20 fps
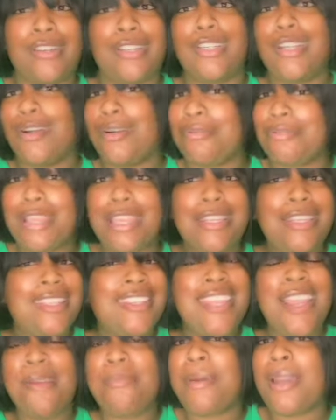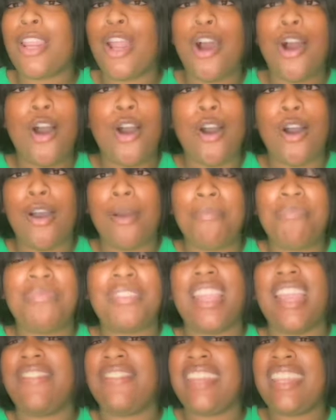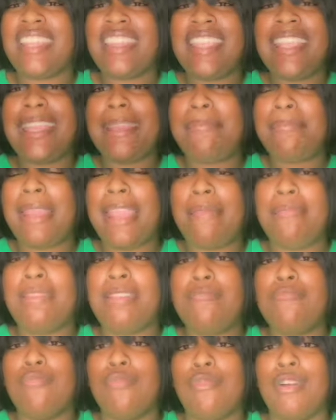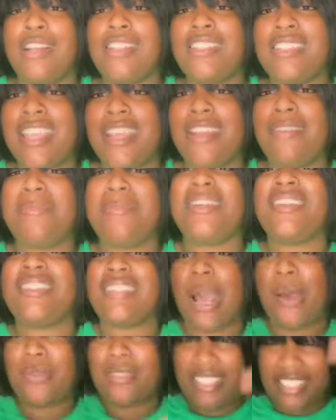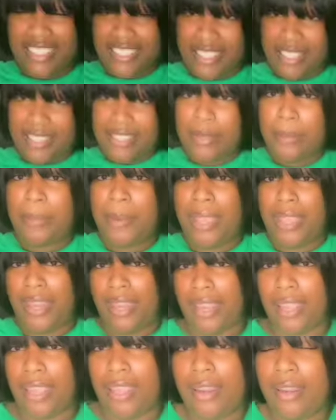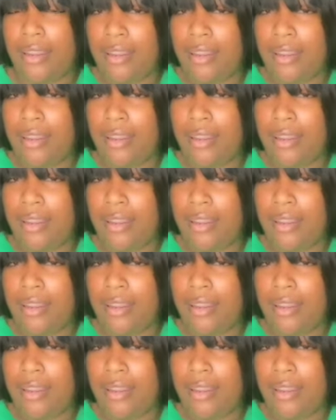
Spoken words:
No, it didn't help at all. If anything, it made me more scared because I was anticipating it.